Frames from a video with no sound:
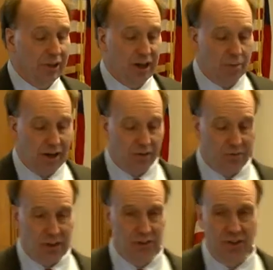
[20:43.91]
came out of
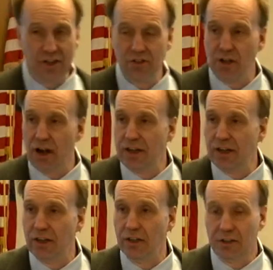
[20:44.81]
this. In this
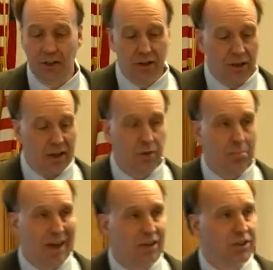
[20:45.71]
article, it
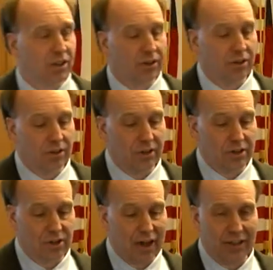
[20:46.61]
mentioned
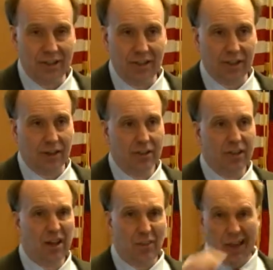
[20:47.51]
this idea
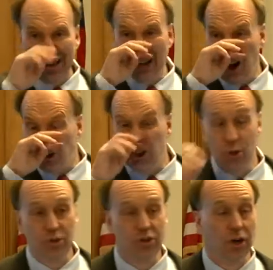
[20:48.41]
that no
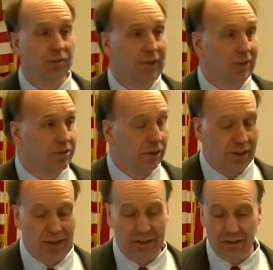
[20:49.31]
two snowflakes are
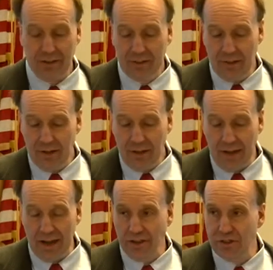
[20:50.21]
alike.
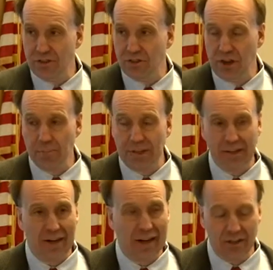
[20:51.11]
And this is something
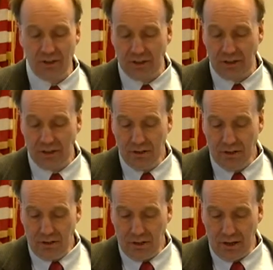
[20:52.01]
that actually
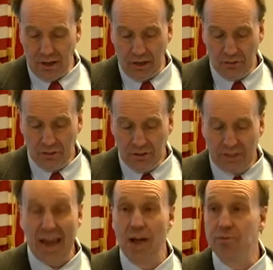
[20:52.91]
uh,
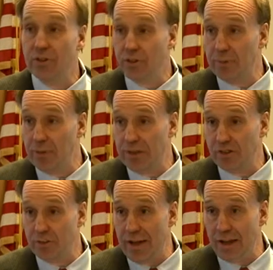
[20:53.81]
captured the
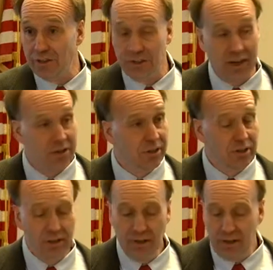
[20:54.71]
public's
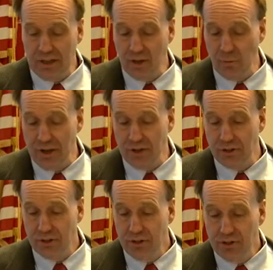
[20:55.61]
imagination. It
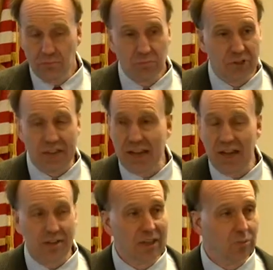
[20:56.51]
was, today
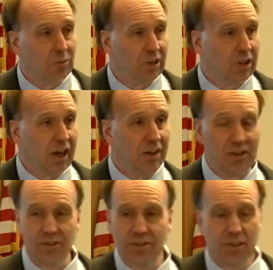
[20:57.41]
I think we would call
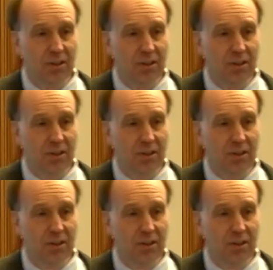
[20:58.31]
this